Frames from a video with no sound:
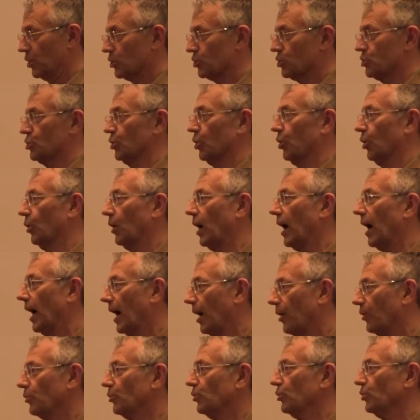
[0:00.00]
So
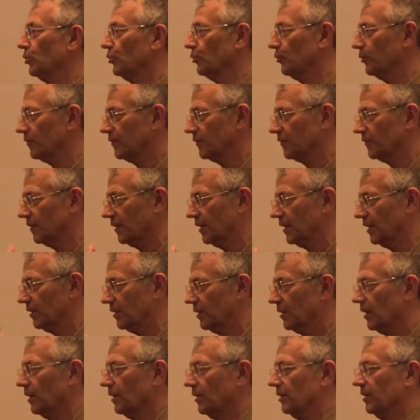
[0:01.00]
how do you
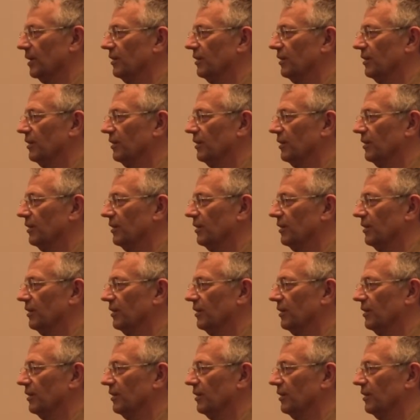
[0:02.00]
see